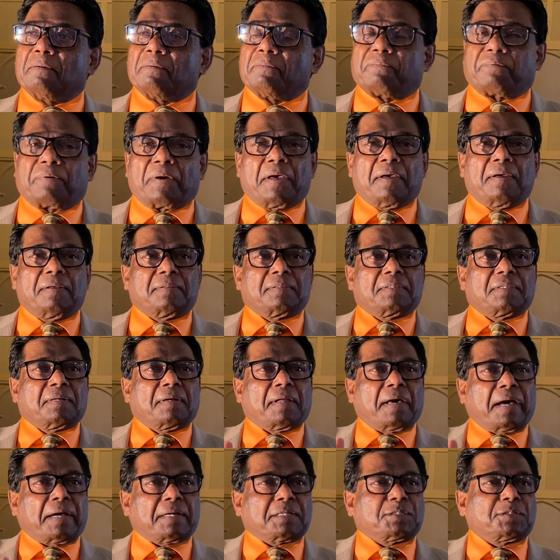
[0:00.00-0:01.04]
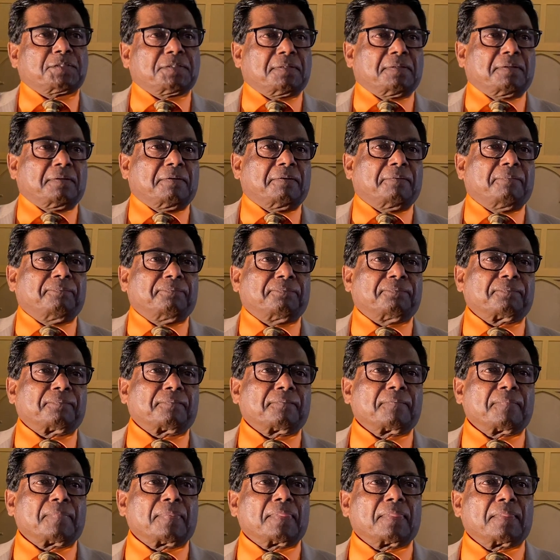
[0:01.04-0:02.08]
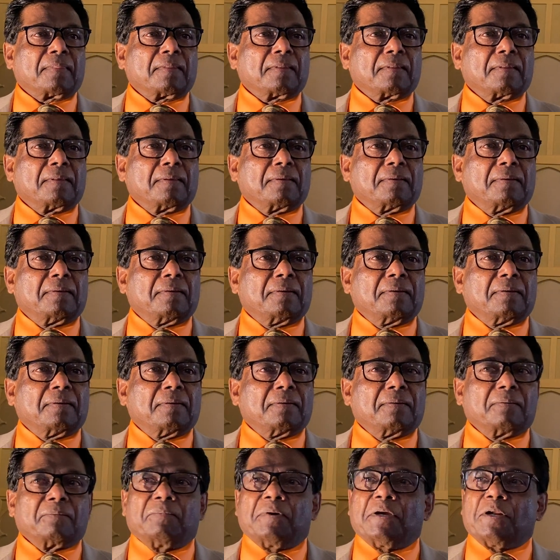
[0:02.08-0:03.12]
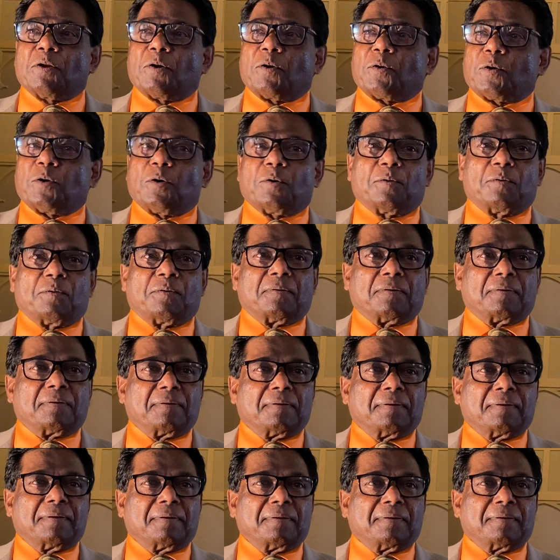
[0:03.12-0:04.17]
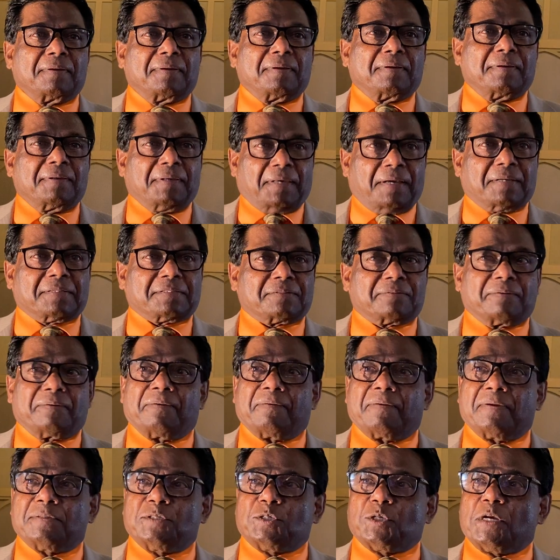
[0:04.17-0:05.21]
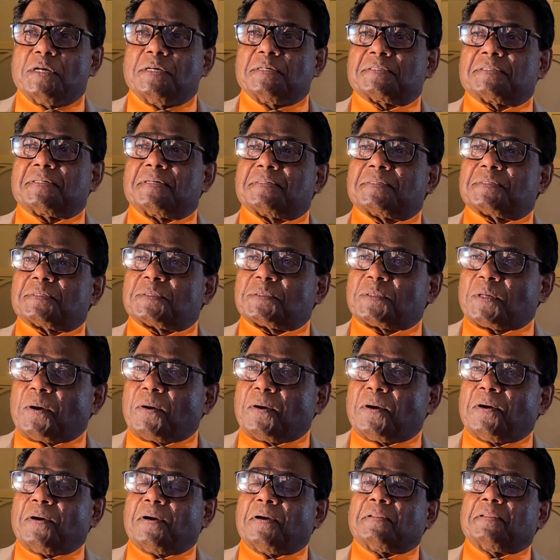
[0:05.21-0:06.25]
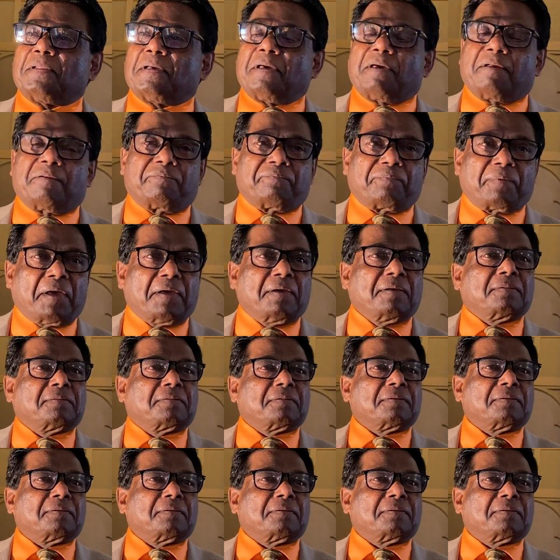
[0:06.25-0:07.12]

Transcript: faith in action. Faith in action we don't know. Yes, Jesus saw their faith.